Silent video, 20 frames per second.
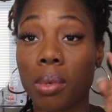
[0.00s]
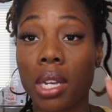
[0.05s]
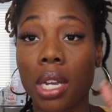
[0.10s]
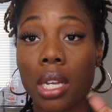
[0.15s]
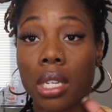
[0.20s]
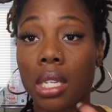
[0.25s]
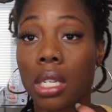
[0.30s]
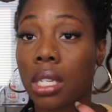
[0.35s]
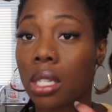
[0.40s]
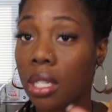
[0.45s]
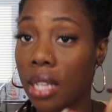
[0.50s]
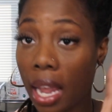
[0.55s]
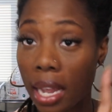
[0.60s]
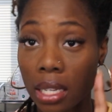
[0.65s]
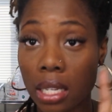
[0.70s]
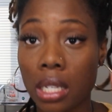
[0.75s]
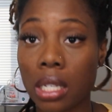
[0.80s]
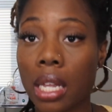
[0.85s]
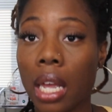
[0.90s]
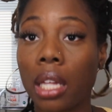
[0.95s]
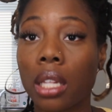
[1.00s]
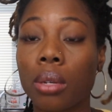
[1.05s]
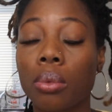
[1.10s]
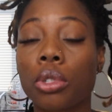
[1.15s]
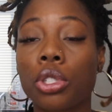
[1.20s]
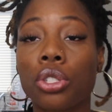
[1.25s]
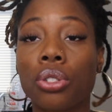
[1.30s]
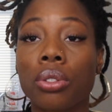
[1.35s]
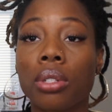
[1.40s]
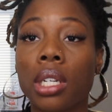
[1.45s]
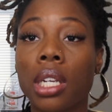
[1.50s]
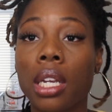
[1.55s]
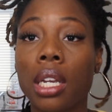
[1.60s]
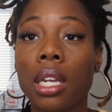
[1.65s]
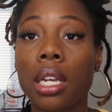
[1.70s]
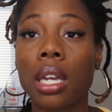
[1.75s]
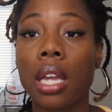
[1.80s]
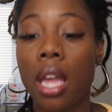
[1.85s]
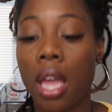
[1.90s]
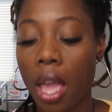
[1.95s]
because that's exactly what you
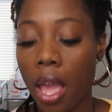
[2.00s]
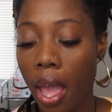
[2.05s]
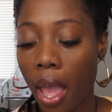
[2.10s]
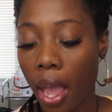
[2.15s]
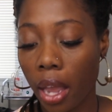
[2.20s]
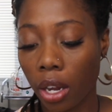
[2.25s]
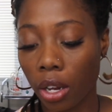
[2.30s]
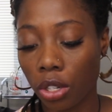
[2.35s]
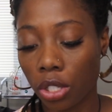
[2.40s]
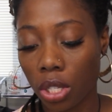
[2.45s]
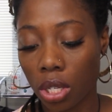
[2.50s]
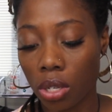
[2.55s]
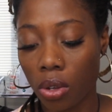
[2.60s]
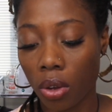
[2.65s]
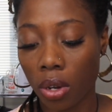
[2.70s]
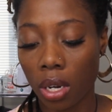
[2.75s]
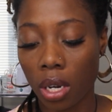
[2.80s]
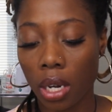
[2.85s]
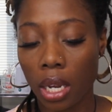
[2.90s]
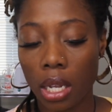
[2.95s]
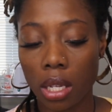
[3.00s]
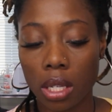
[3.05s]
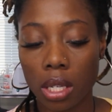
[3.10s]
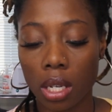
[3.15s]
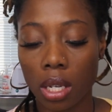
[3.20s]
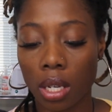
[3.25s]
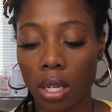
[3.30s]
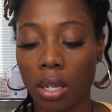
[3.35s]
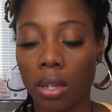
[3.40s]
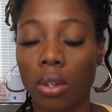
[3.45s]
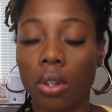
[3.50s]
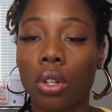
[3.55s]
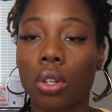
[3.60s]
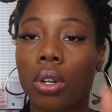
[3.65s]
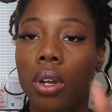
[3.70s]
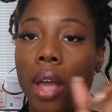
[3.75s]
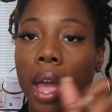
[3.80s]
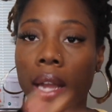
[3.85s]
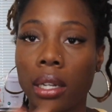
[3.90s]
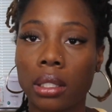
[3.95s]
need, and you're just gonna need to
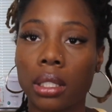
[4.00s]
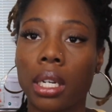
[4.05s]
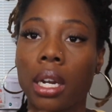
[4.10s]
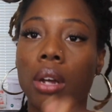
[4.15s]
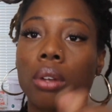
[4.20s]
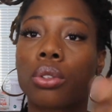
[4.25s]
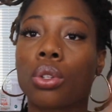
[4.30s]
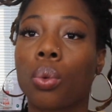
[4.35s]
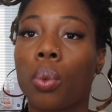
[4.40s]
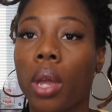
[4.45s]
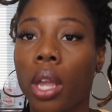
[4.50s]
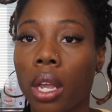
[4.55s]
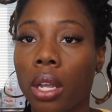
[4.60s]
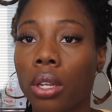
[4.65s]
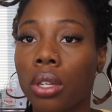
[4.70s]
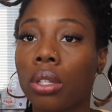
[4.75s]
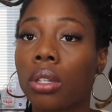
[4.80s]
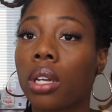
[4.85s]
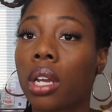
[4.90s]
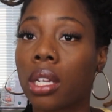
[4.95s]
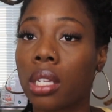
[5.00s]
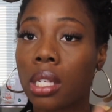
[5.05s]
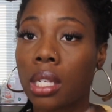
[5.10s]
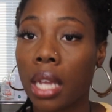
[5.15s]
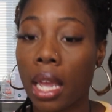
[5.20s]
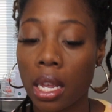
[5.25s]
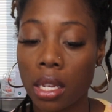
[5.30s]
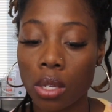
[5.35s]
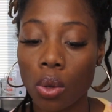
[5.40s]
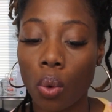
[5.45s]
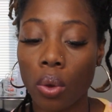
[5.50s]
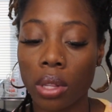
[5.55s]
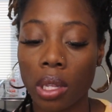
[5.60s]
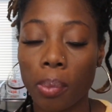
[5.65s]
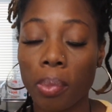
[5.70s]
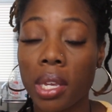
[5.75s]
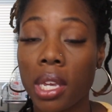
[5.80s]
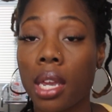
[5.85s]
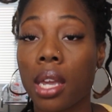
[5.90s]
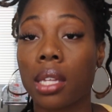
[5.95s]
act it out the way it says on
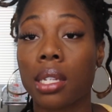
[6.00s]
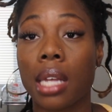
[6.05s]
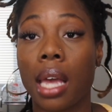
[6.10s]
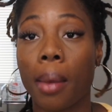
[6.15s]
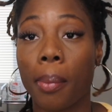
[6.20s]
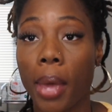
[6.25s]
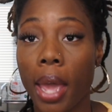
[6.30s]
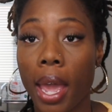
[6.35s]
the PSI